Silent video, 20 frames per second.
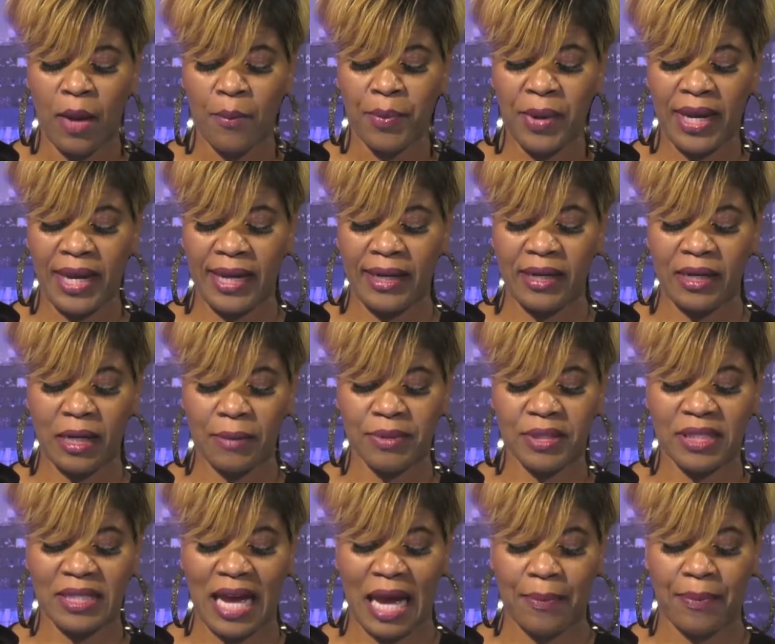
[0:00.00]
but ended up
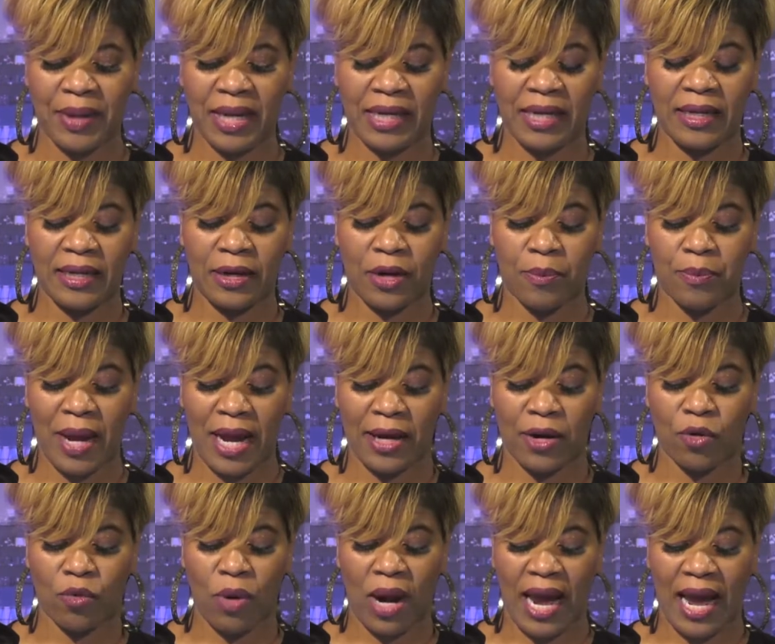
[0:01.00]
stopping at a nearby
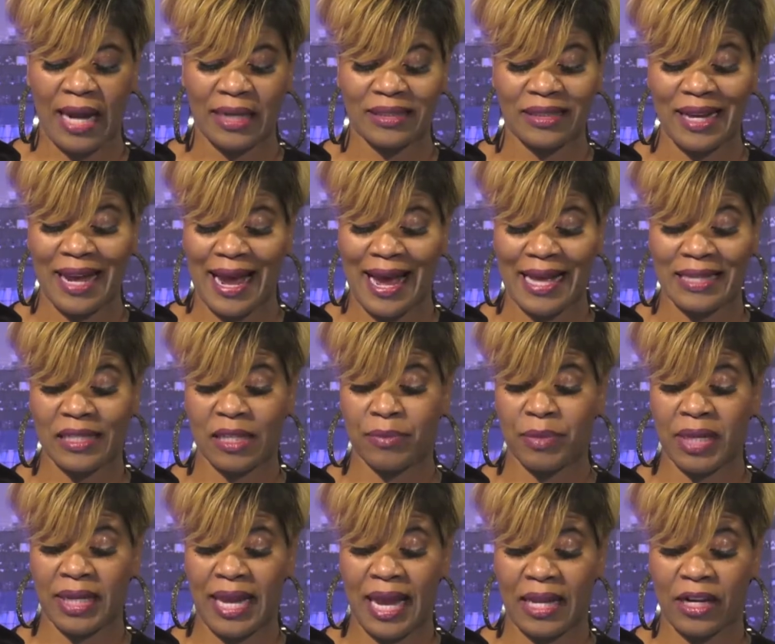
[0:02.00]
garage to ask a
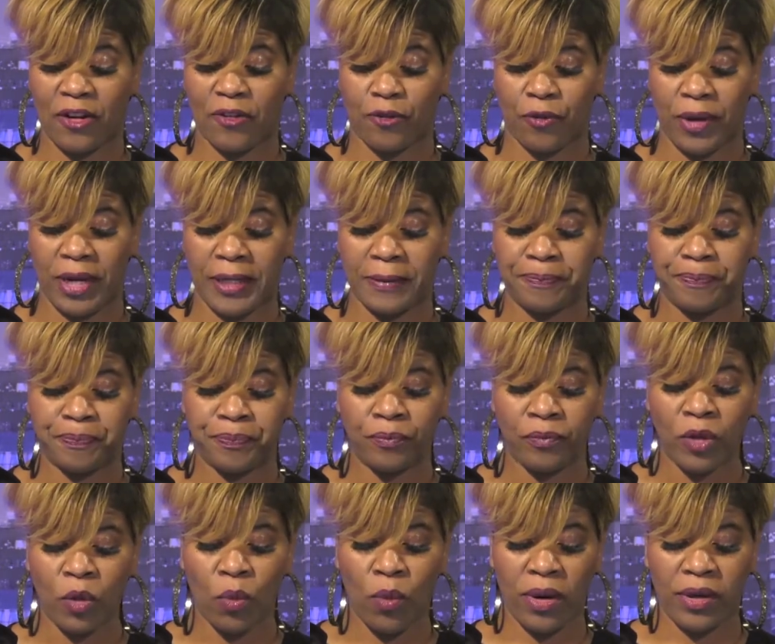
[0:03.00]
mechanic friend
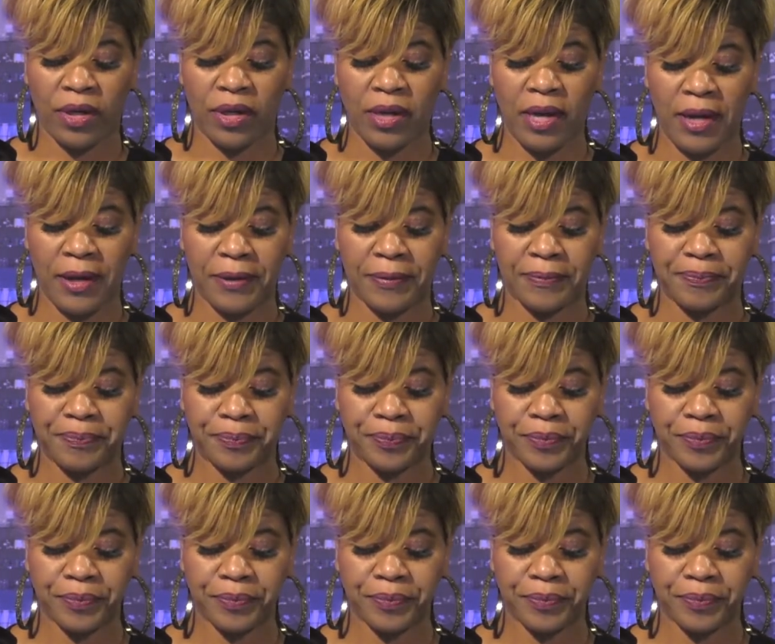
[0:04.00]
where to go.